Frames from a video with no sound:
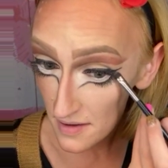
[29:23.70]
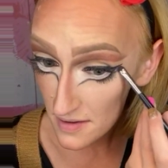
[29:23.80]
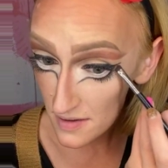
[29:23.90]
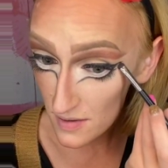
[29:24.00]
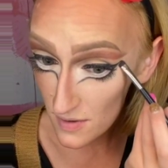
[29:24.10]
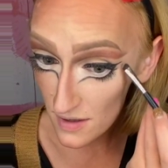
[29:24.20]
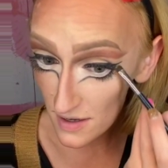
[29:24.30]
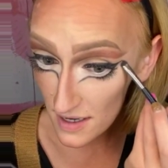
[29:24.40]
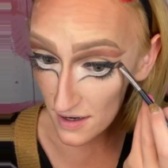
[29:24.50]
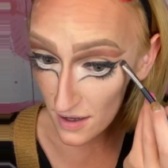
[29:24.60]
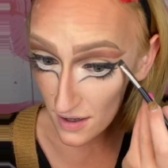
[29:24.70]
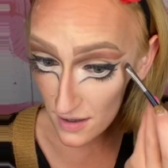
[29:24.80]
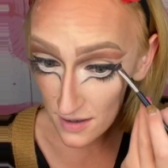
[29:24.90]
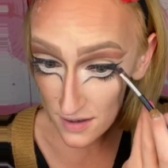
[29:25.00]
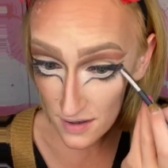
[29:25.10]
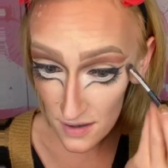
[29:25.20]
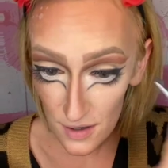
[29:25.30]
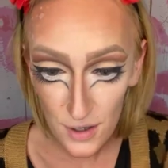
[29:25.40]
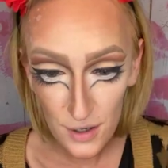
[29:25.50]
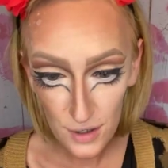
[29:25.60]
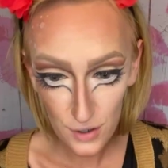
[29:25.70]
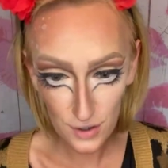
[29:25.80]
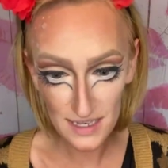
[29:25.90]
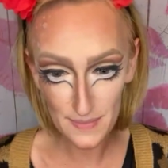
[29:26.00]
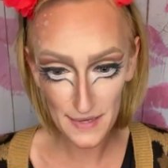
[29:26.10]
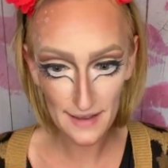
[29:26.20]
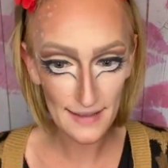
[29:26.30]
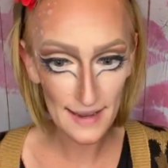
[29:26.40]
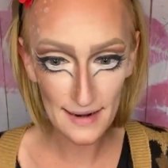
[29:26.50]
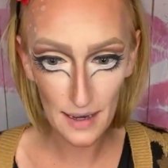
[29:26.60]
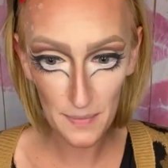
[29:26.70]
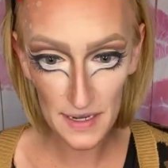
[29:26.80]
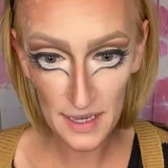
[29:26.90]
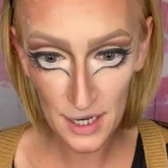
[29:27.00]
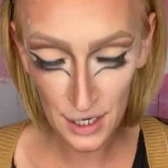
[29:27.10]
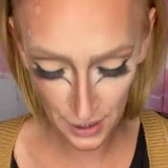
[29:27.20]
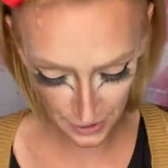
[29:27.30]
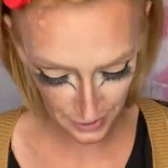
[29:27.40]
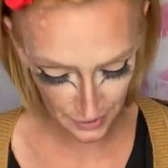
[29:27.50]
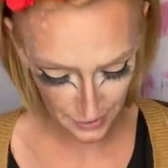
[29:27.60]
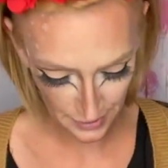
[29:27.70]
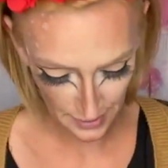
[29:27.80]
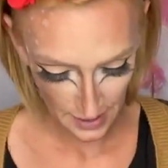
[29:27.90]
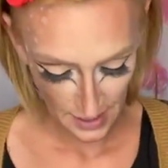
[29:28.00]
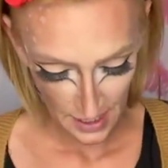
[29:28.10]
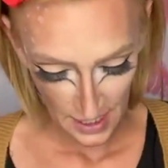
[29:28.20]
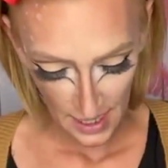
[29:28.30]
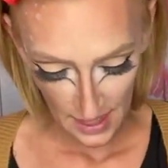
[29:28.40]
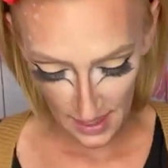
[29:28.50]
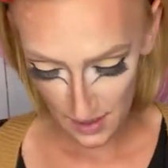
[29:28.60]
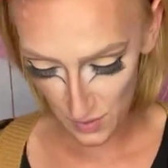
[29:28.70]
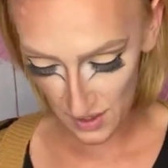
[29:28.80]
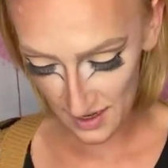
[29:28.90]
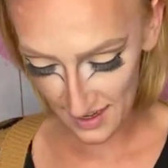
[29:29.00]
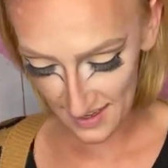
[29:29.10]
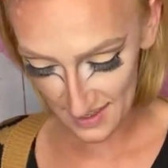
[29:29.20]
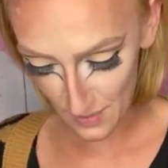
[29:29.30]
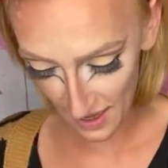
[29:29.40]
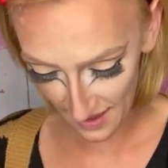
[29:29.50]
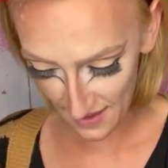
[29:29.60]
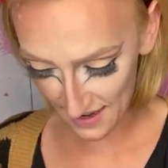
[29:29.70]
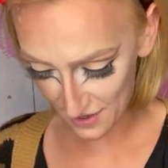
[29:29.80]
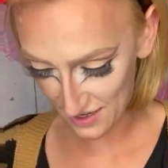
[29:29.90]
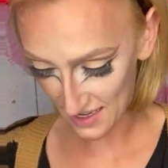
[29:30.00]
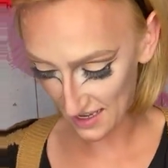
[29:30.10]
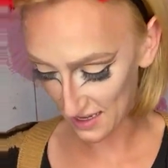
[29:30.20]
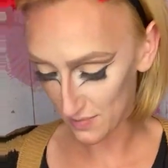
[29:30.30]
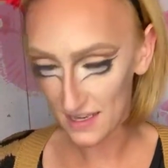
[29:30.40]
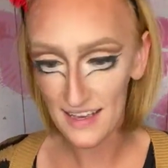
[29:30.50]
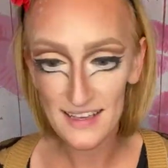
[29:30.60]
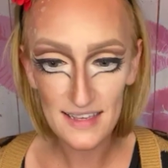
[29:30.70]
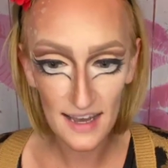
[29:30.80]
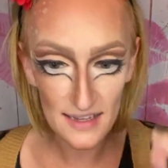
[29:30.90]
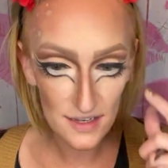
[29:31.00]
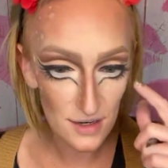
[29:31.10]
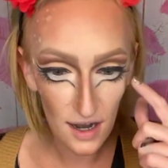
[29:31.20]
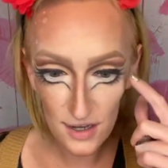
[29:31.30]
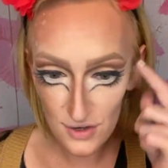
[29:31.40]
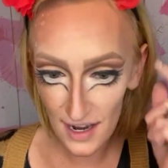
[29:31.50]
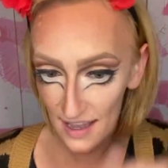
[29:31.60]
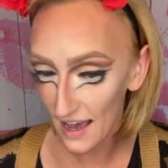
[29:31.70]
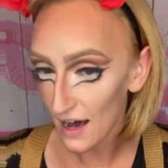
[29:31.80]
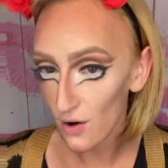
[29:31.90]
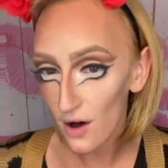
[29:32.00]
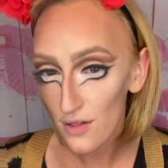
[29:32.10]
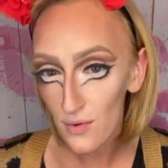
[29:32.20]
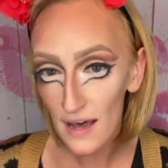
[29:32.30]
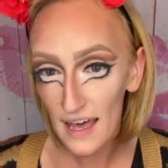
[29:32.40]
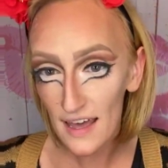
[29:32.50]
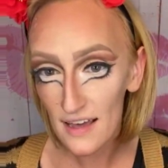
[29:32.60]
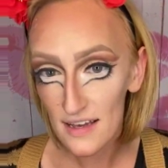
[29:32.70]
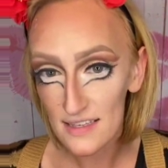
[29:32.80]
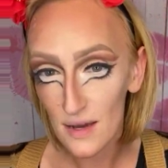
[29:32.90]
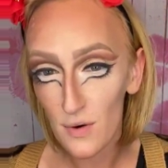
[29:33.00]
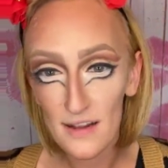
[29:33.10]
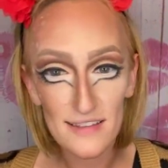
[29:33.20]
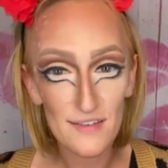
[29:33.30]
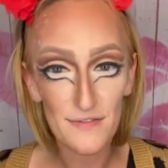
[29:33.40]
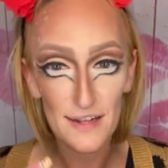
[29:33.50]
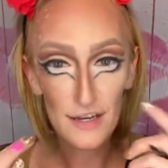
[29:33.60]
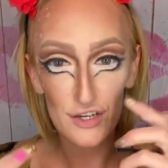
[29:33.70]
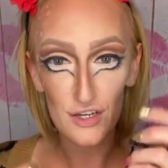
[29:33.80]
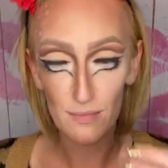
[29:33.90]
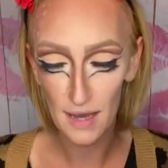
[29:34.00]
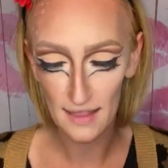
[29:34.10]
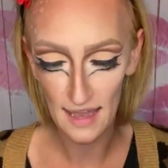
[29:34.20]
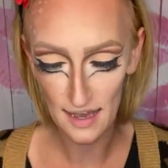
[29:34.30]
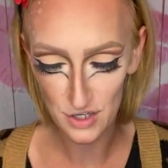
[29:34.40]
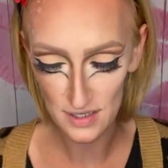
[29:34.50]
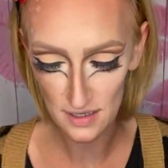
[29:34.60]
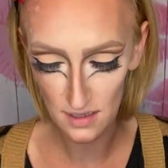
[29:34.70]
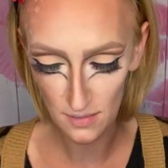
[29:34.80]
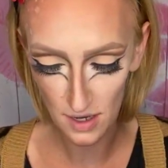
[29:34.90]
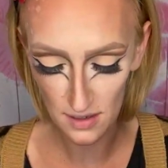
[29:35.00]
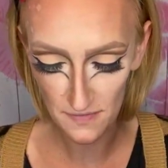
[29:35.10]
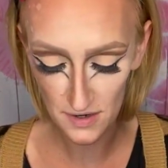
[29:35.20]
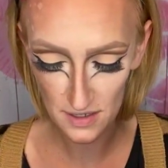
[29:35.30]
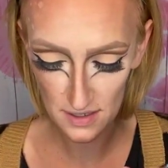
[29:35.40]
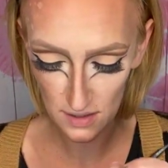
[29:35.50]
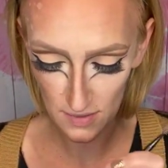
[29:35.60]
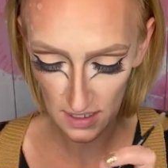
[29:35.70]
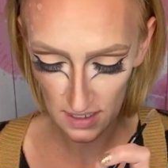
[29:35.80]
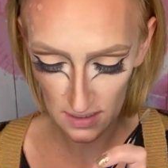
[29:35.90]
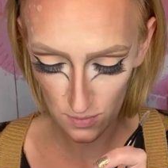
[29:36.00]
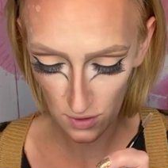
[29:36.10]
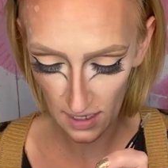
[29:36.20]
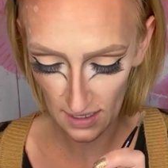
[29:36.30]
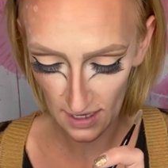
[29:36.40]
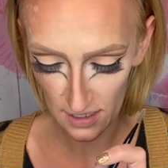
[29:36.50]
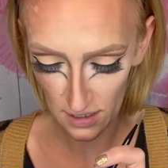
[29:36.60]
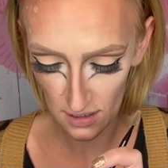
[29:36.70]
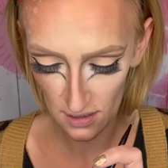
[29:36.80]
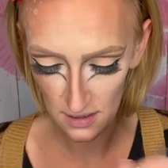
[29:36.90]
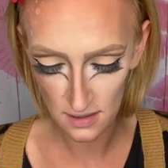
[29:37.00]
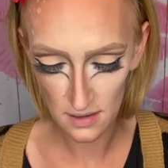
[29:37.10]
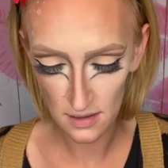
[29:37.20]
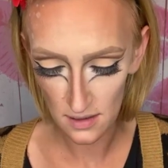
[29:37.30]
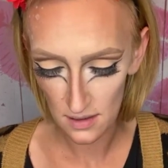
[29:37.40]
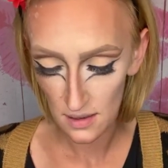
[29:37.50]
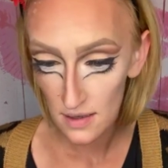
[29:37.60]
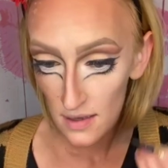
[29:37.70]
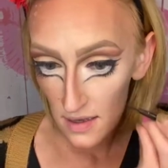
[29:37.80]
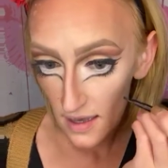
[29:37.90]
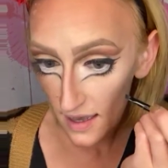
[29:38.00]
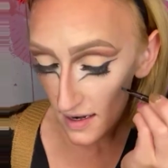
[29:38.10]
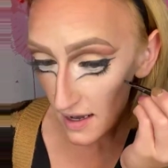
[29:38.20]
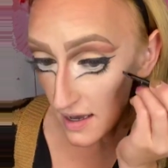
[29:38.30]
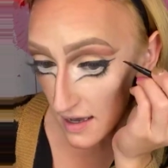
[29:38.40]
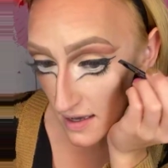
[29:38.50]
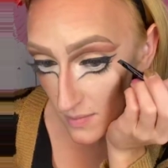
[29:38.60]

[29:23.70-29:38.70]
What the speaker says: So we're looking all crisp and clean up in here. Then we're going to get some eyeliner again because I did not drag it out all the way because I wanted to finish my lashes on the bottom first. So I'm going to get some more eyeliner, and I am